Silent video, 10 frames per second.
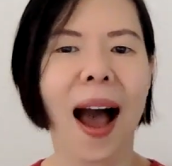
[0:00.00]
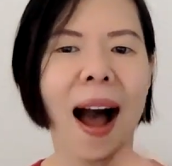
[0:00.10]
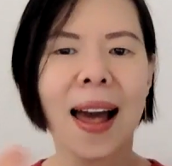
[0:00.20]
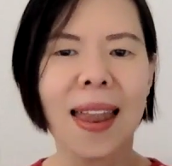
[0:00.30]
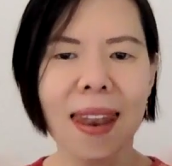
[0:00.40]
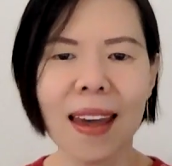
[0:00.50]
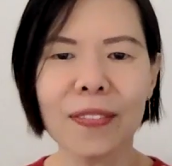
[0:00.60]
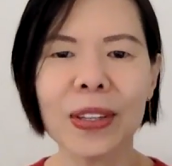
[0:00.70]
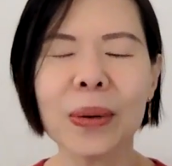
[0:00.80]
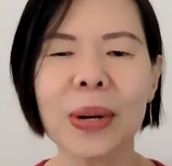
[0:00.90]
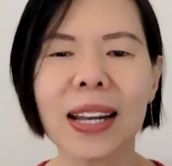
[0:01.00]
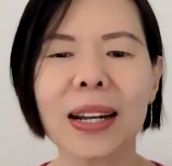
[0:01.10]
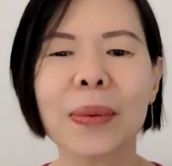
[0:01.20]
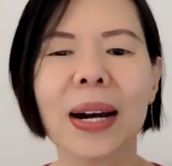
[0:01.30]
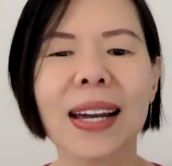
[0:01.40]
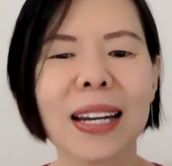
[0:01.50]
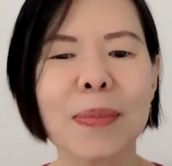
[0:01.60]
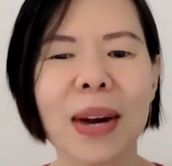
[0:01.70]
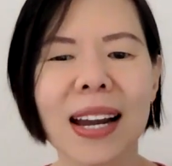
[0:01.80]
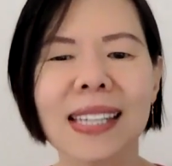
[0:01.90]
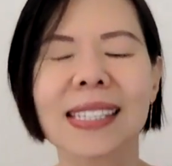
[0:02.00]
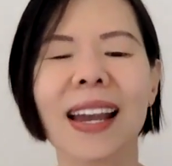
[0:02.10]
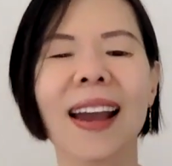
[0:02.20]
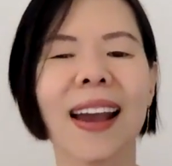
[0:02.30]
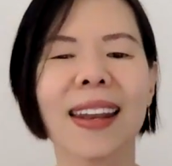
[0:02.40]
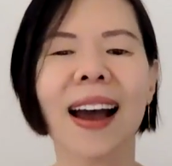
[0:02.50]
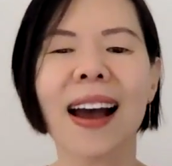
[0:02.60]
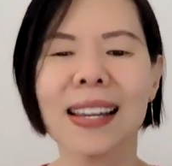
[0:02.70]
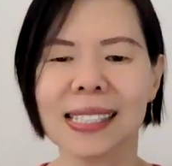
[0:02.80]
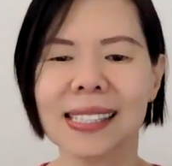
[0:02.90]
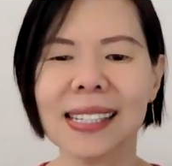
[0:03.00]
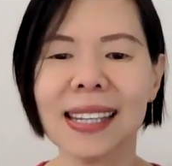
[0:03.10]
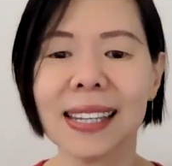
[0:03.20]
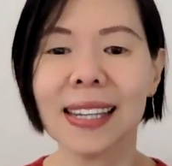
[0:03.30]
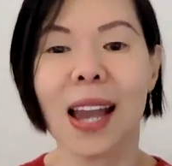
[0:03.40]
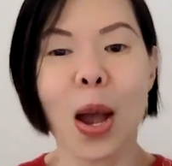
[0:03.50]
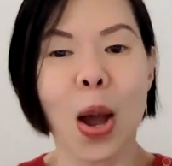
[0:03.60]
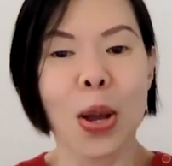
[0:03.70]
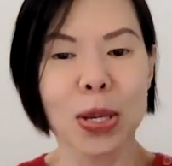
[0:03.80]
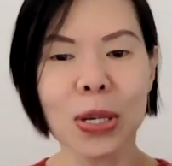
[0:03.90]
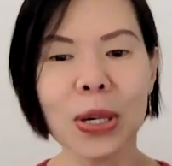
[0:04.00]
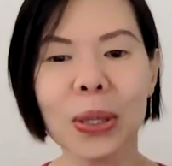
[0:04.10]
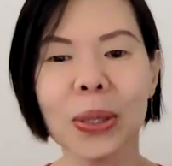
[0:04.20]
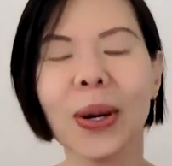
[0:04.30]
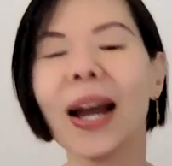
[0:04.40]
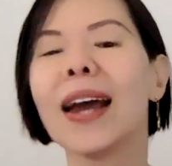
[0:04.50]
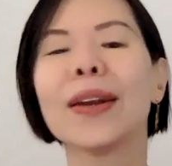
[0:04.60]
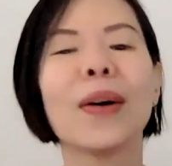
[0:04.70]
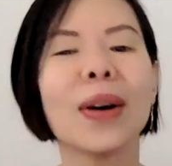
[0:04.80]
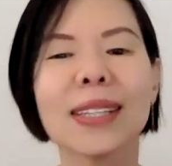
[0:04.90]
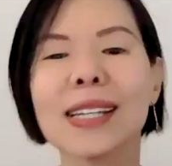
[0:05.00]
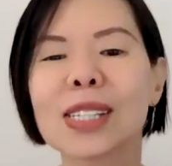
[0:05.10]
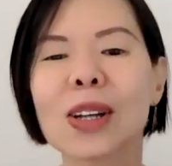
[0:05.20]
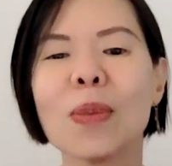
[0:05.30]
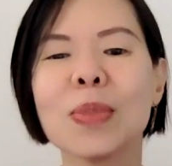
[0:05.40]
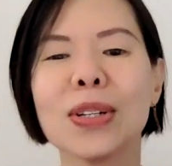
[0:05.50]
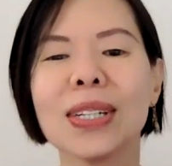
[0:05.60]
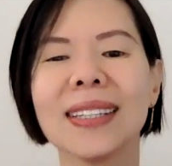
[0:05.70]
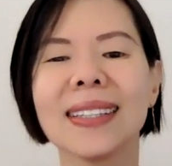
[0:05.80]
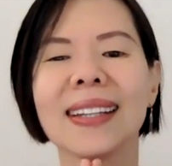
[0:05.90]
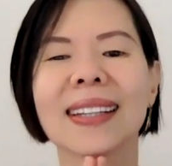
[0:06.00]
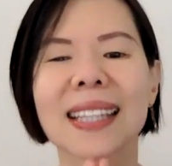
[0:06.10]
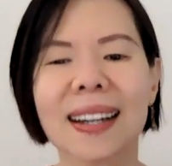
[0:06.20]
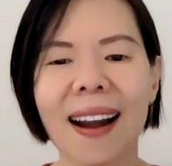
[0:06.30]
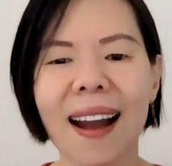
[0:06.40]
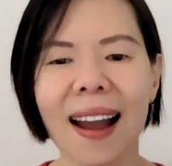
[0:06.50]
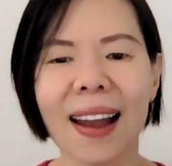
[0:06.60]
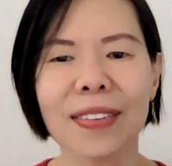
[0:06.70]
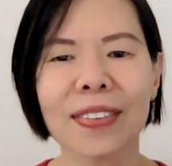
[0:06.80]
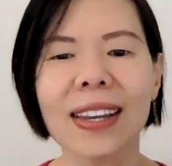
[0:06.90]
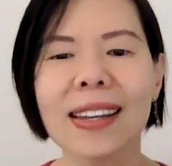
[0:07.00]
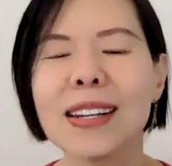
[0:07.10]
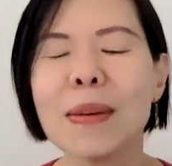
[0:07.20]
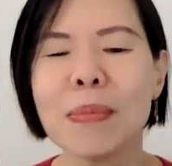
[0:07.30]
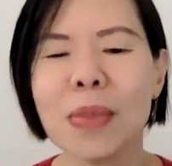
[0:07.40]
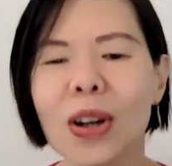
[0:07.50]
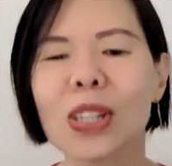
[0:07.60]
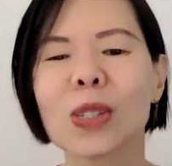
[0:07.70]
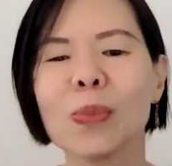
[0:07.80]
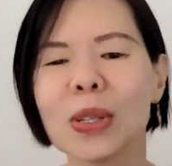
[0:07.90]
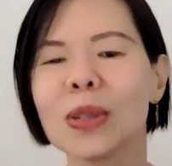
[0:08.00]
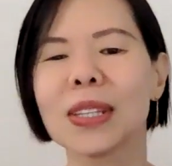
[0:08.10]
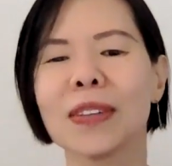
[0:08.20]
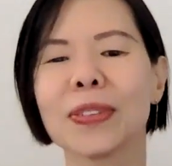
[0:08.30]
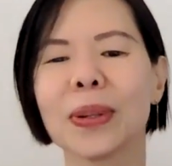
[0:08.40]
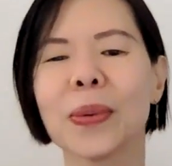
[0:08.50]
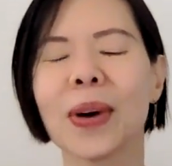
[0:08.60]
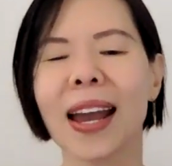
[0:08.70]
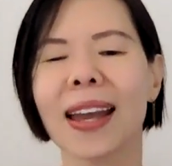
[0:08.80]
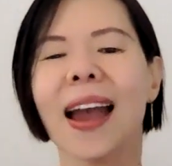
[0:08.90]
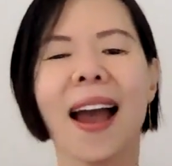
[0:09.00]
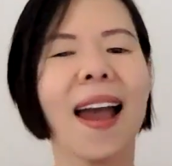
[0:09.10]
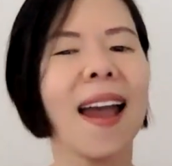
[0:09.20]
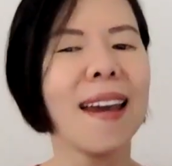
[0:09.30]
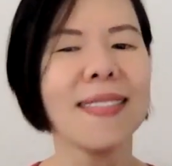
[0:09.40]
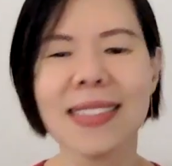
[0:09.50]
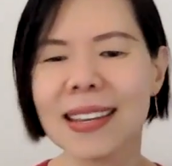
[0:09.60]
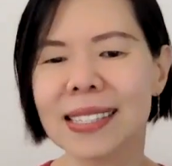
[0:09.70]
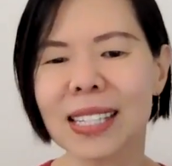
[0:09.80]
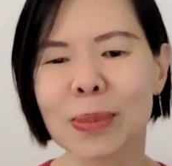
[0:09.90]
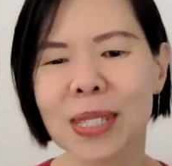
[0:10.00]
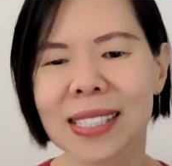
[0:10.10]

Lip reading: I love you very, very much. And I see you and all this community thrive in the most beautiful way. And this is